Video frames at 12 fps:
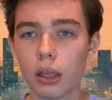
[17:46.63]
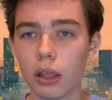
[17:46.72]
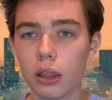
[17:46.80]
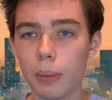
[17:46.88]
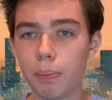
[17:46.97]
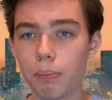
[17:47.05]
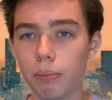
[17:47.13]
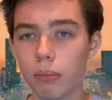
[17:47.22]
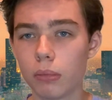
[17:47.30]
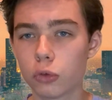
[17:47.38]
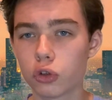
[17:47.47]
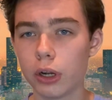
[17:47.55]
They
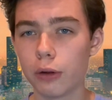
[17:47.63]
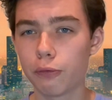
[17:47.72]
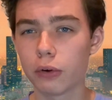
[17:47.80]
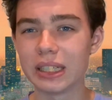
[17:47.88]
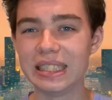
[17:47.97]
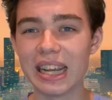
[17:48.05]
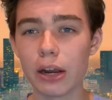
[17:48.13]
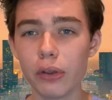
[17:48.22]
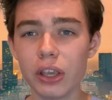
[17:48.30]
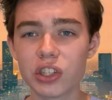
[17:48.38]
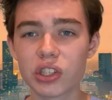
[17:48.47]
traded for Darius